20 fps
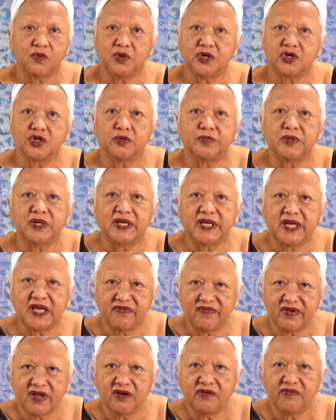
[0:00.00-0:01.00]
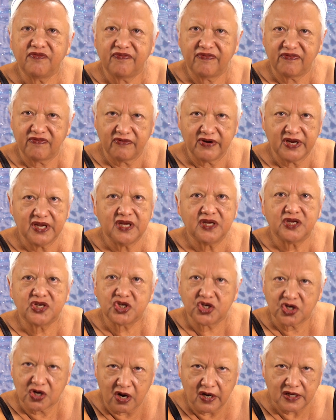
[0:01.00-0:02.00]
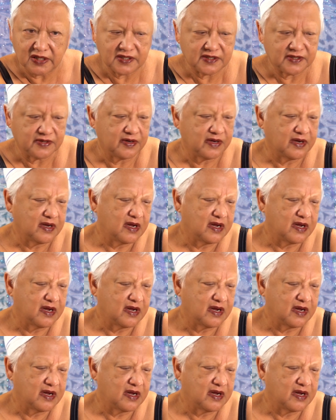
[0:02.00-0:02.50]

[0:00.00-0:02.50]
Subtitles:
we should be given free choice.